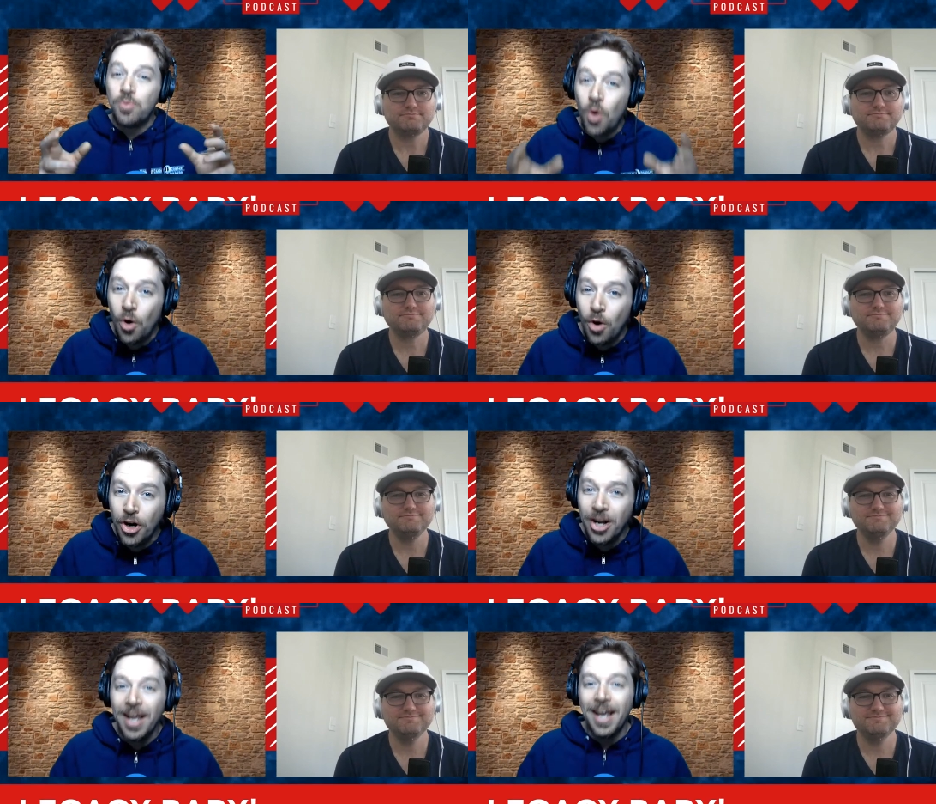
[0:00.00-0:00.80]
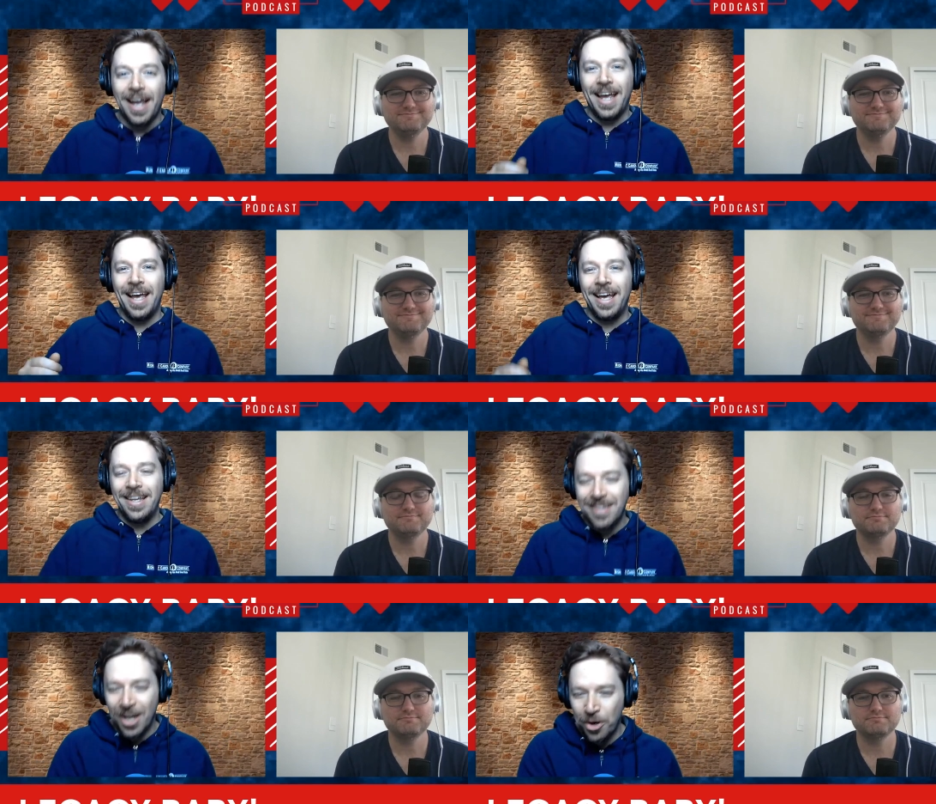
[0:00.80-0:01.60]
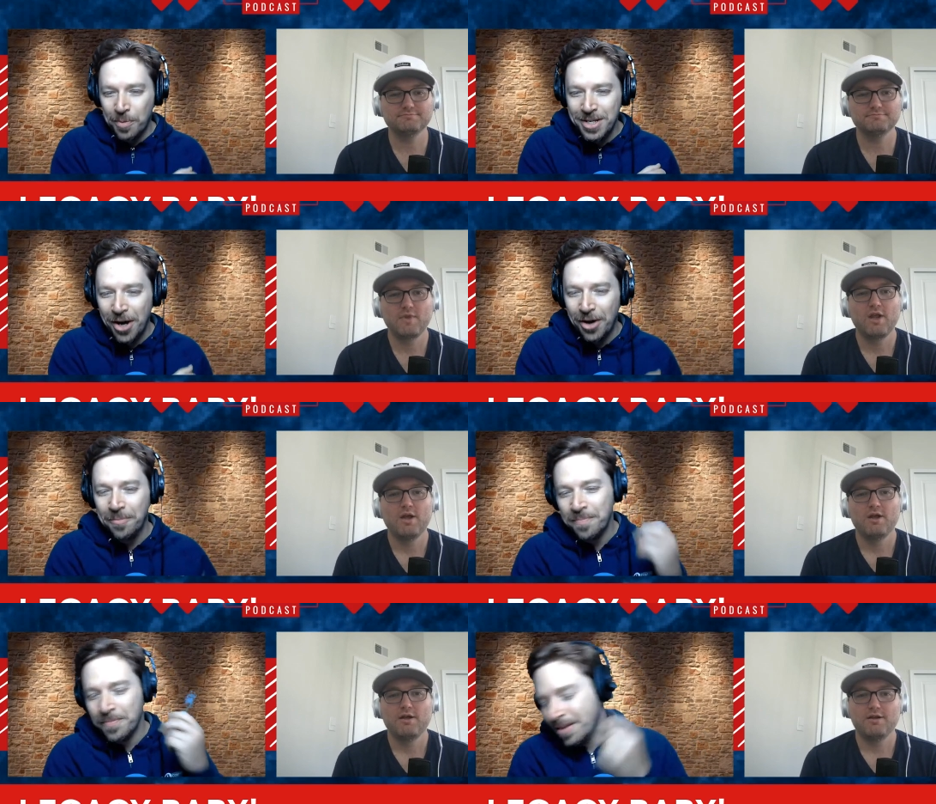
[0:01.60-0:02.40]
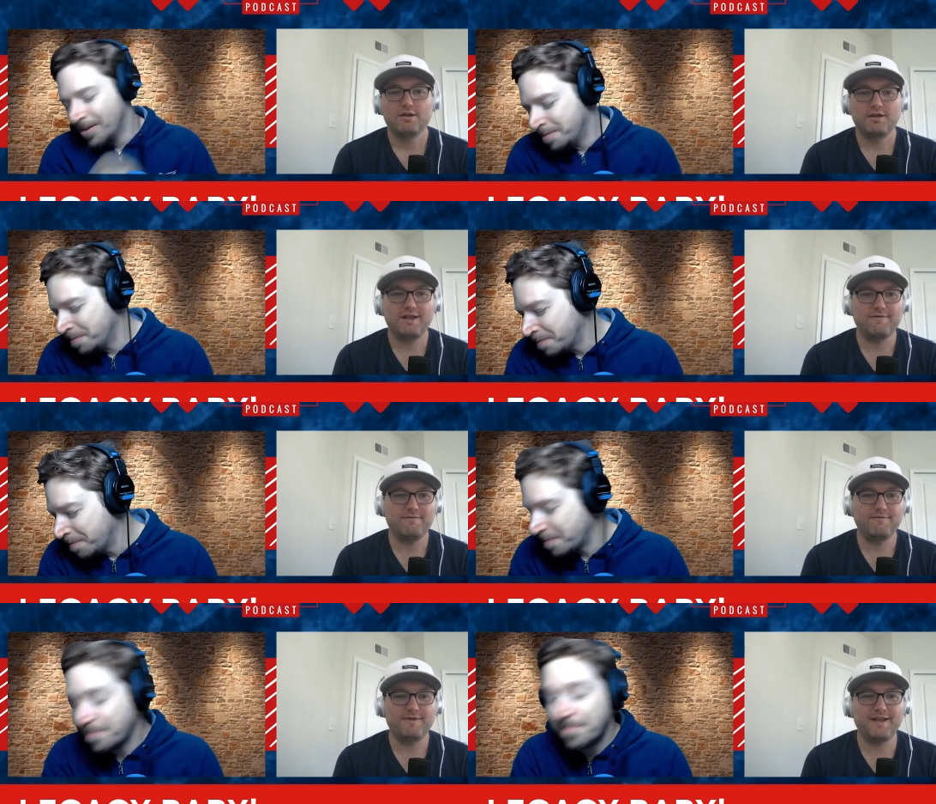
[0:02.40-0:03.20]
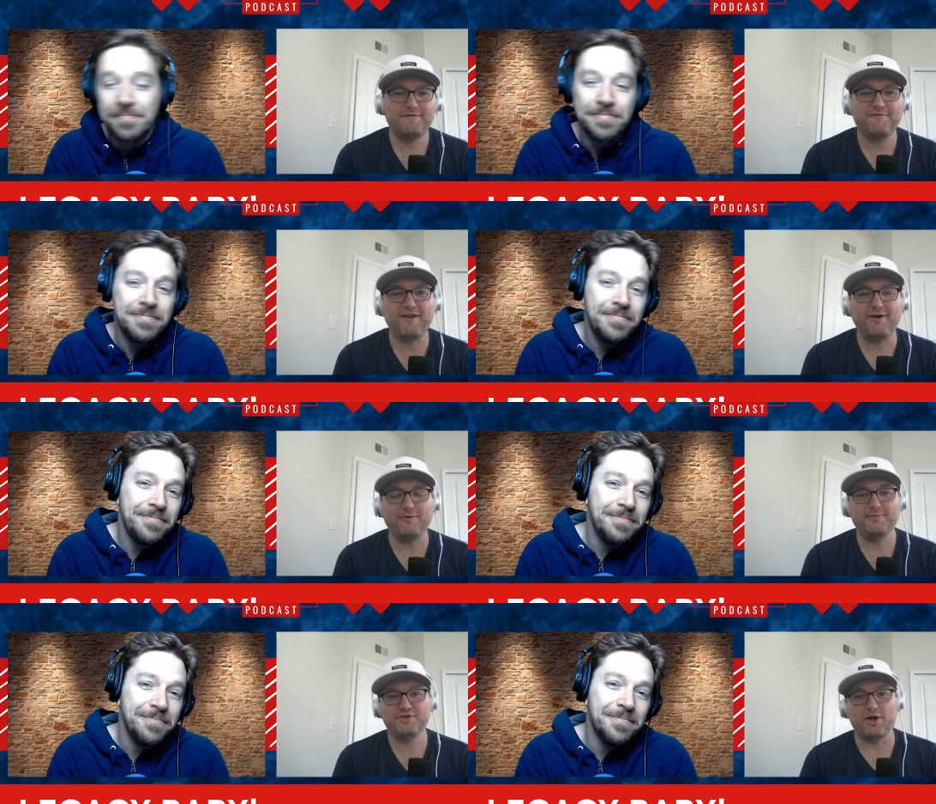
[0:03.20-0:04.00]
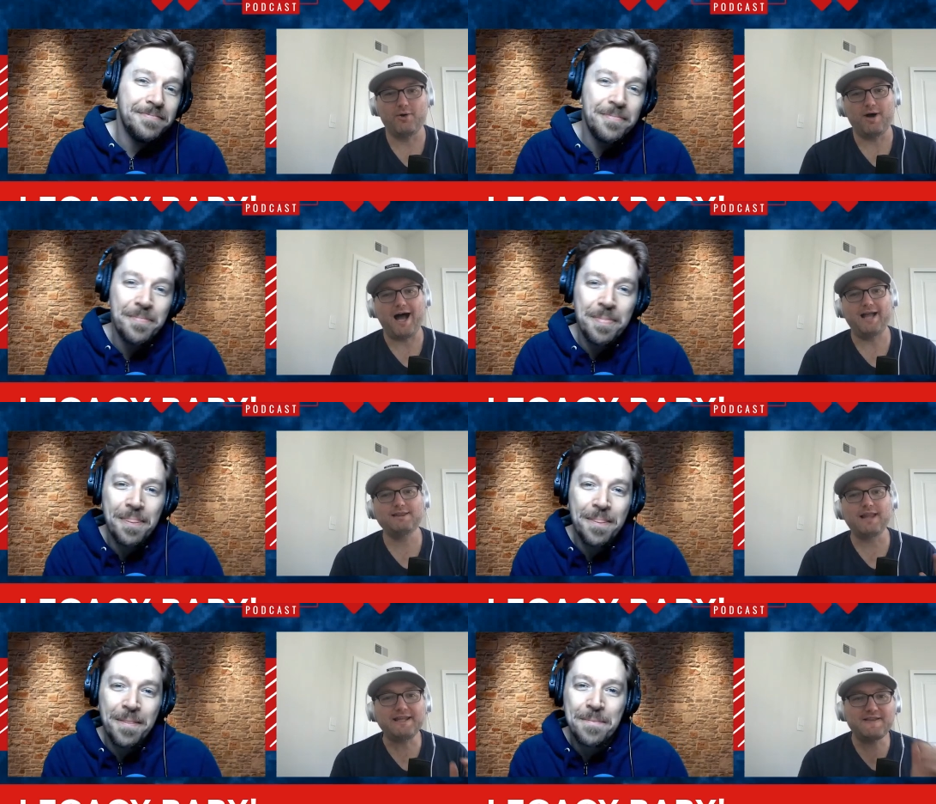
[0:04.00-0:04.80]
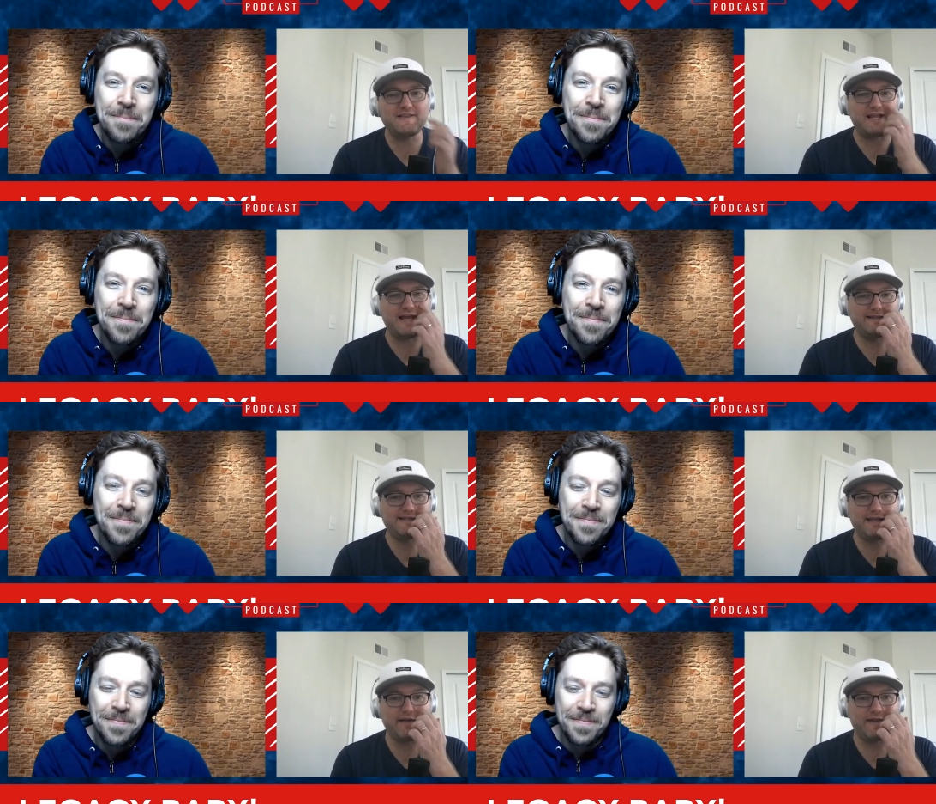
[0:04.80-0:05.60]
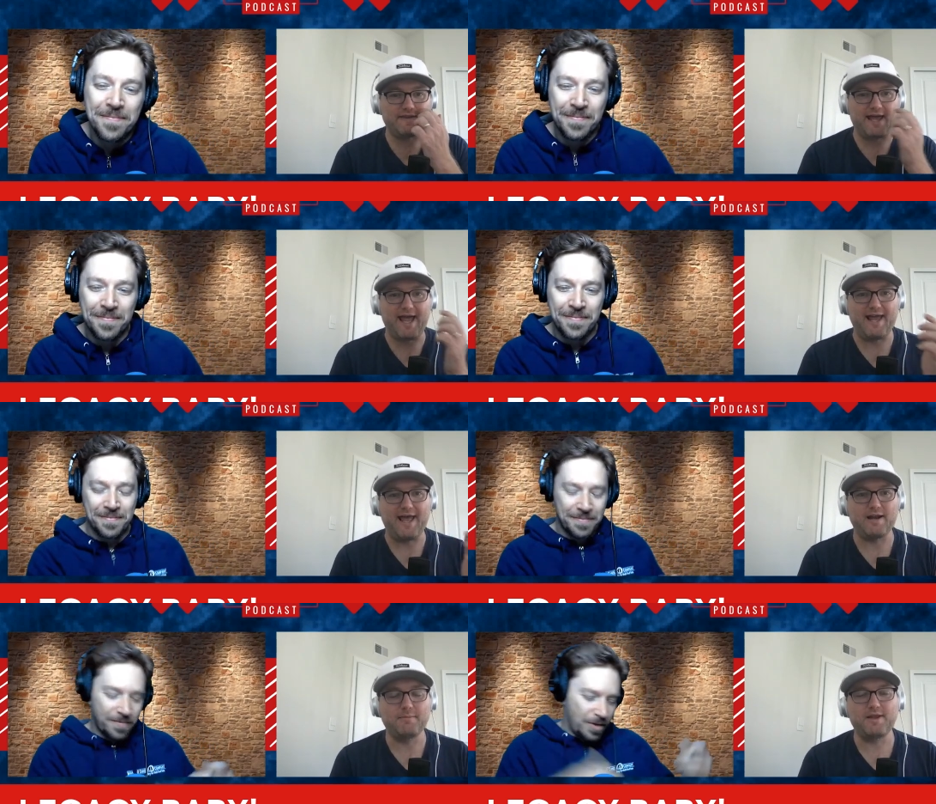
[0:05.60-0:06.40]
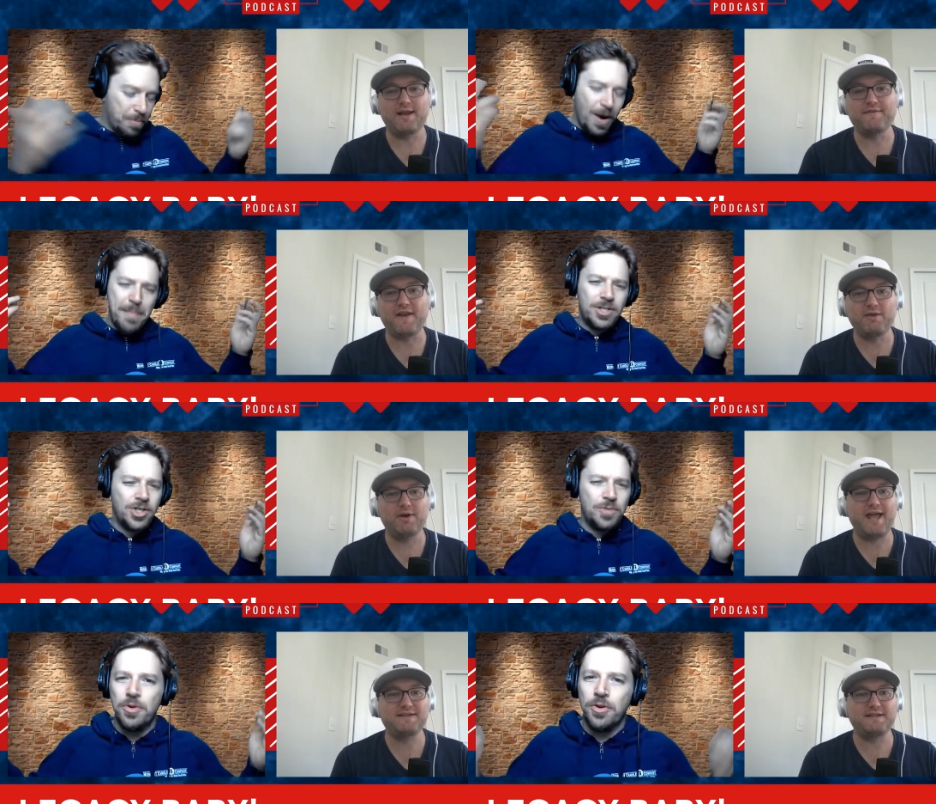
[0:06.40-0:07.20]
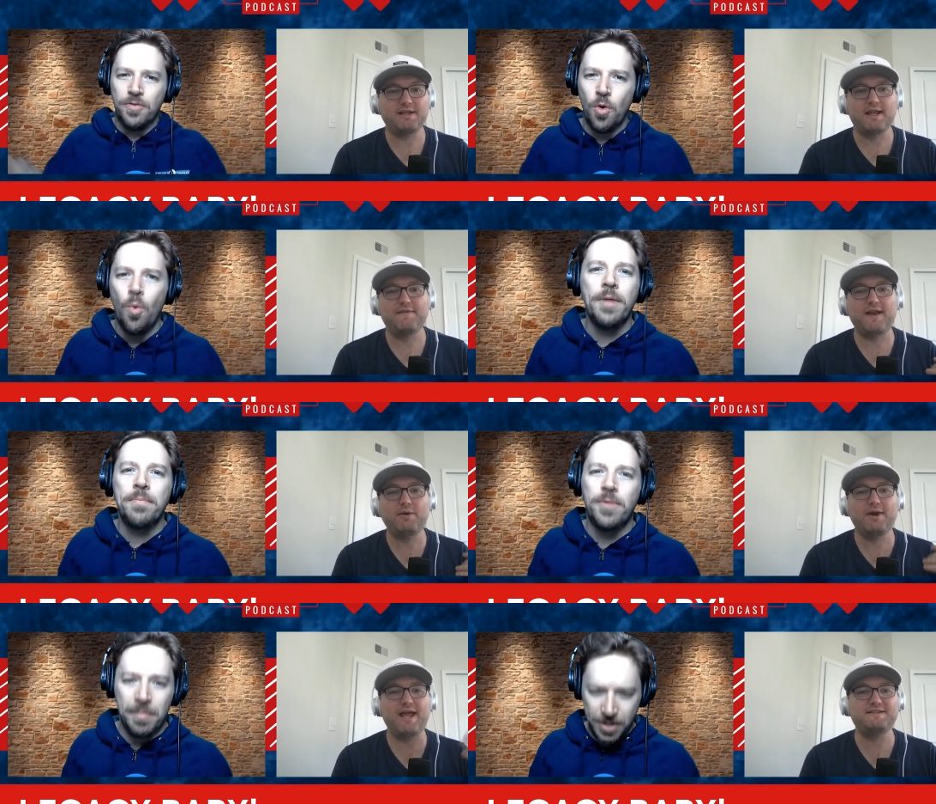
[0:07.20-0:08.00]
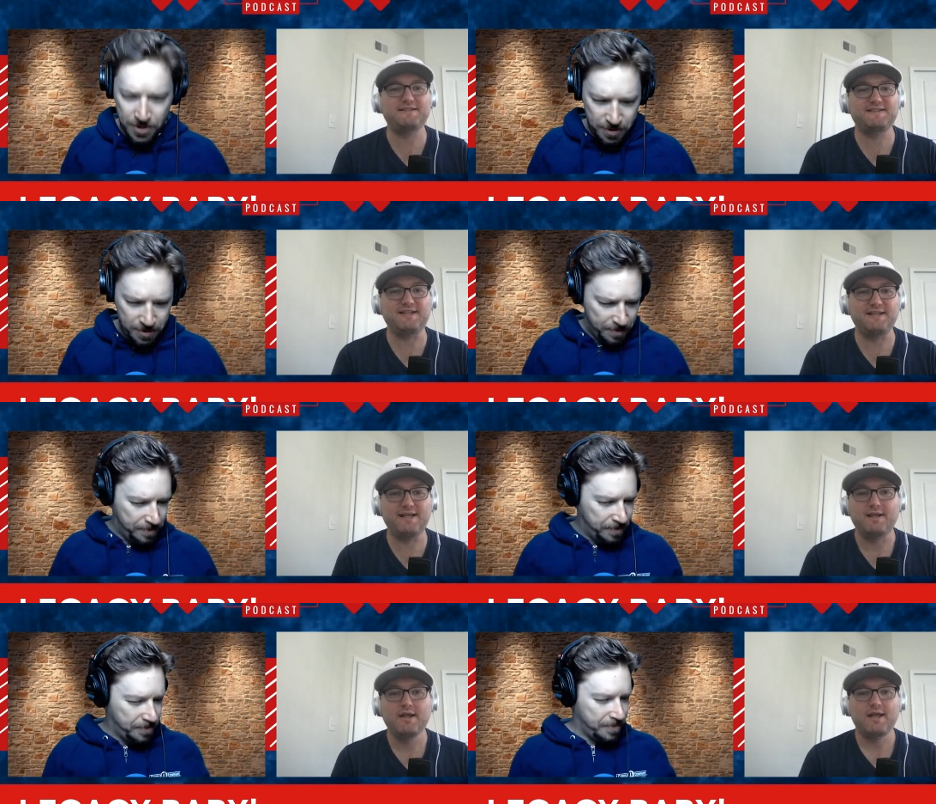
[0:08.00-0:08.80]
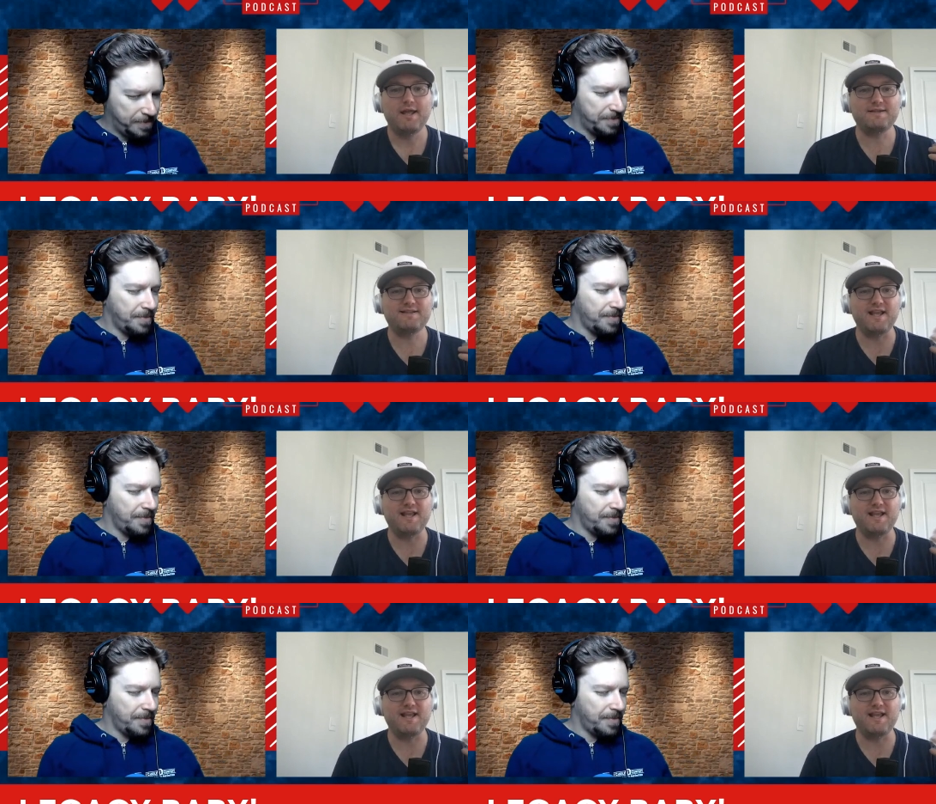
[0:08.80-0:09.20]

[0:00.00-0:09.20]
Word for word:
Speaker 1: roar, and there we go. It it felt so.
Speaker 2: I liked the idea that they had, Adam. If anyone hasn't, if anyone premise. hasn't seen it, it's